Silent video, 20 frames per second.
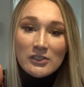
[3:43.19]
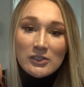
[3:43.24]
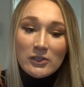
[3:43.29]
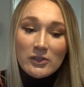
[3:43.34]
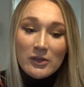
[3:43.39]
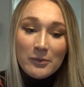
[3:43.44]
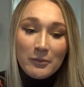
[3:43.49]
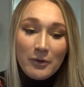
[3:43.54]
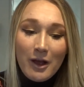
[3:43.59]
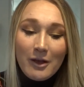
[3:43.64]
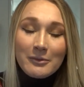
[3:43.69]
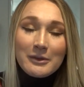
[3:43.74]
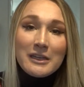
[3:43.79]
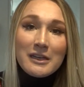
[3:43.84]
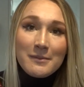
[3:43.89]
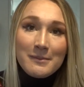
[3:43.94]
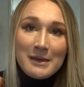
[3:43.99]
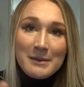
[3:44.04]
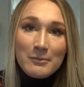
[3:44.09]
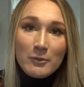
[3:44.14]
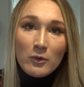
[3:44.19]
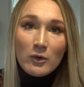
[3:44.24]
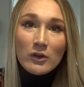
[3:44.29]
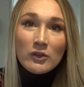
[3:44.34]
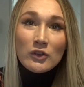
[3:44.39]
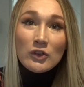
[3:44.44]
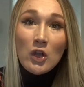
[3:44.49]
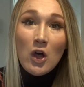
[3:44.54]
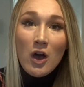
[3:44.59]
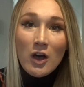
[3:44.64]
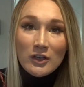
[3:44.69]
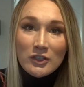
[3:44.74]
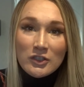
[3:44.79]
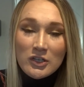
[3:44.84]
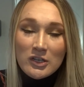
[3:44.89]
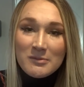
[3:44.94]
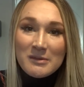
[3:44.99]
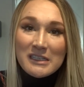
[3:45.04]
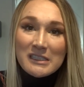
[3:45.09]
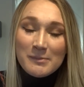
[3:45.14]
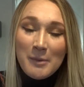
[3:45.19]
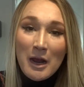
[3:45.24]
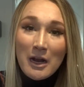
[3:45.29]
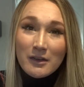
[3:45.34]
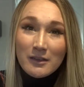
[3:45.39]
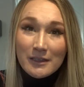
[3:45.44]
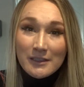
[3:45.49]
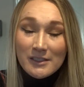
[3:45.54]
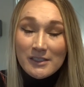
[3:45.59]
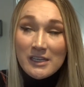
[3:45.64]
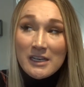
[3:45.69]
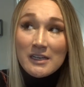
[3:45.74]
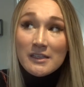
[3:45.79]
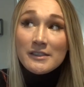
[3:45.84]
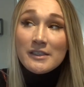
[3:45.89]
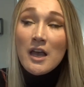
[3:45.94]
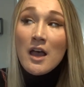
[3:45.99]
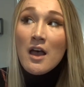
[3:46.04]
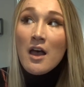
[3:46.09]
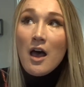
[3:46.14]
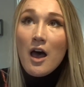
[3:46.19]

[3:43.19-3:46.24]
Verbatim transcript: So they're probably gonna be more long-term expired listings.